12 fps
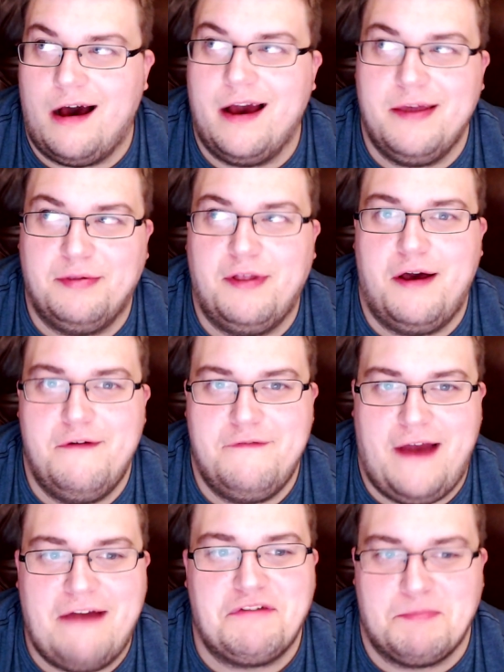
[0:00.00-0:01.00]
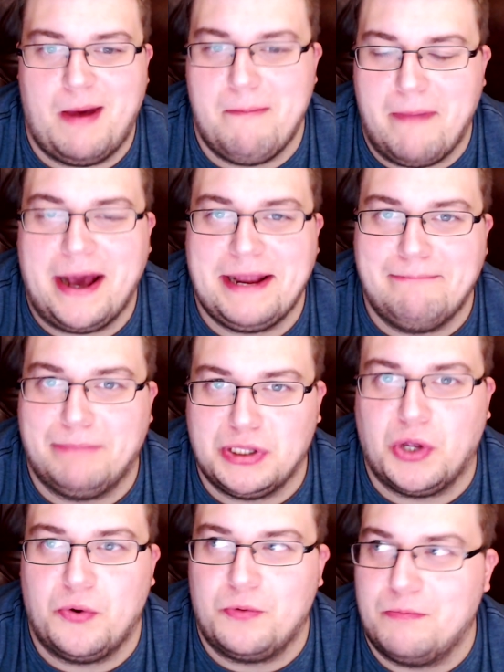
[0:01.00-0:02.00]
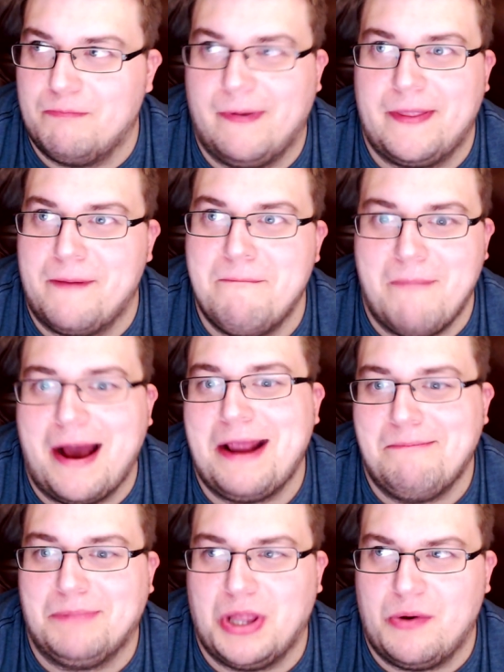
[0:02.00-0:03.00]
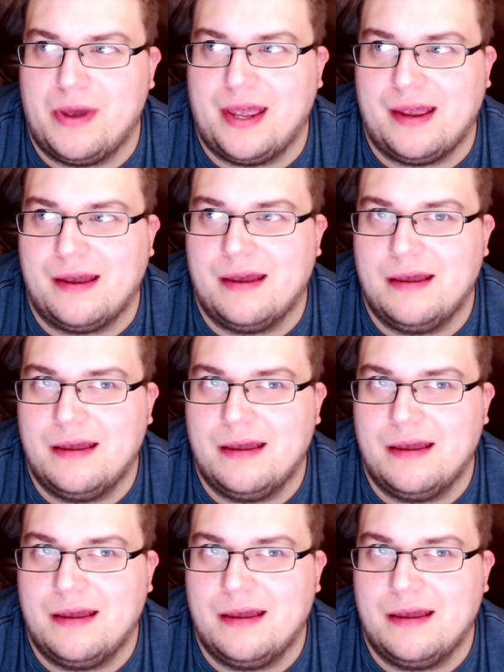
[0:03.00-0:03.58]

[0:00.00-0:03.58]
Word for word: I love having my mind blown by the mind blowing